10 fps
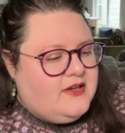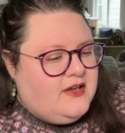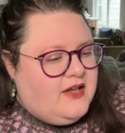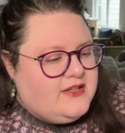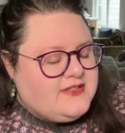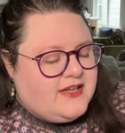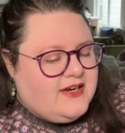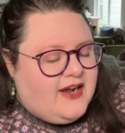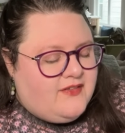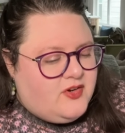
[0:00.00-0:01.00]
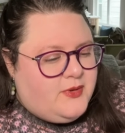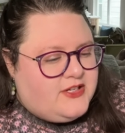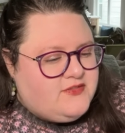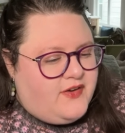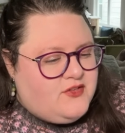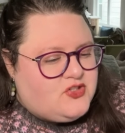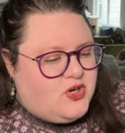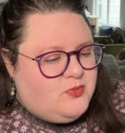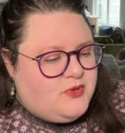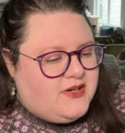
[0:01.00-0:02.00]
It's like not everybody's favorite
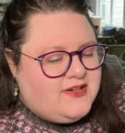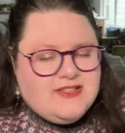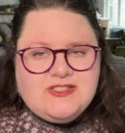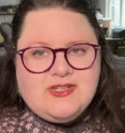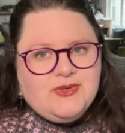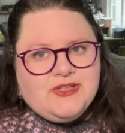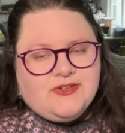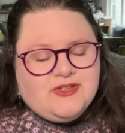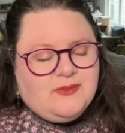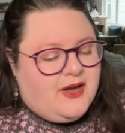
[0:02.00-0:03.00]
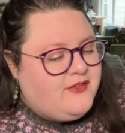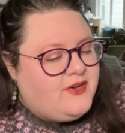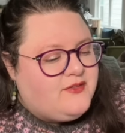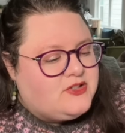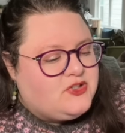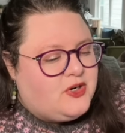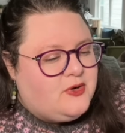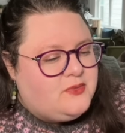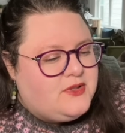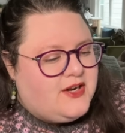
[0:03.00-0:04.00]
trope, but it is so clearly my favorite
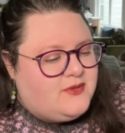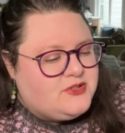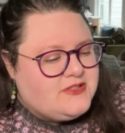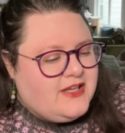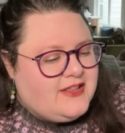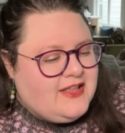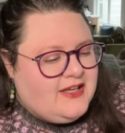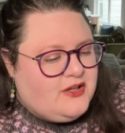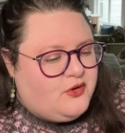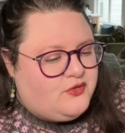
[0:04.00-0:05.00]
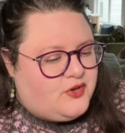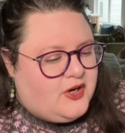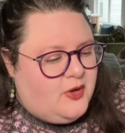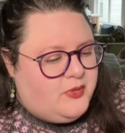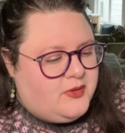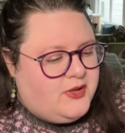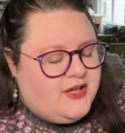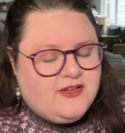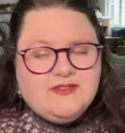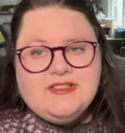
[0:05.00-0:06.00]
trope that I'm just like, thank you for helping
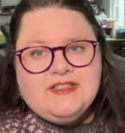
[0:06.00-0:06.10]
me